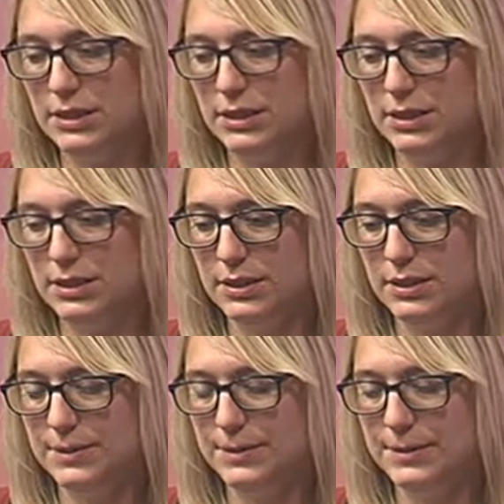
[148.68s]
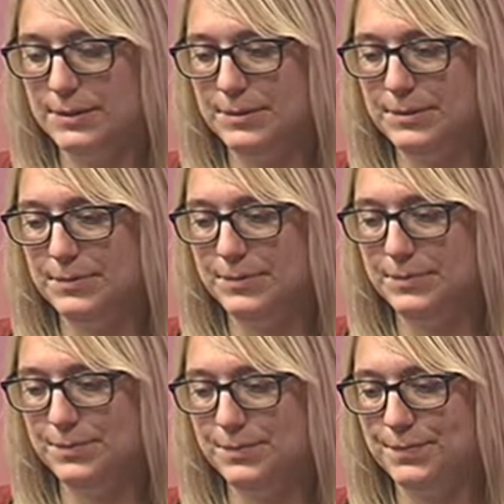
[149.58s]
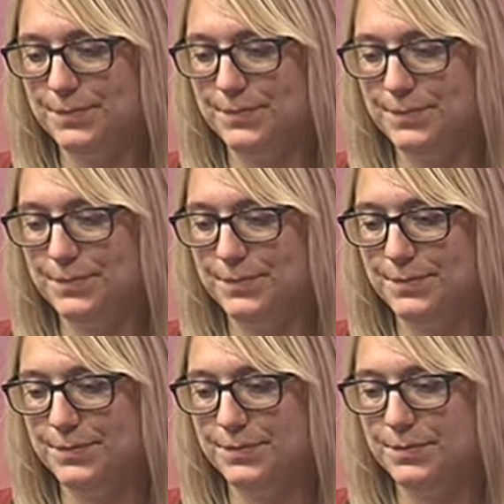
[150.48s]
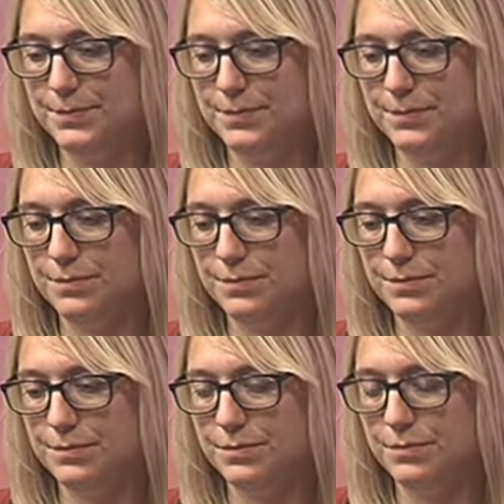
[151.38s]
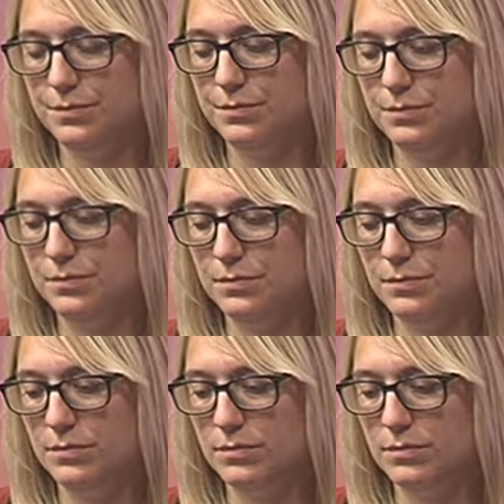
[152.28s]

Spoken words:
This person isn't speaking.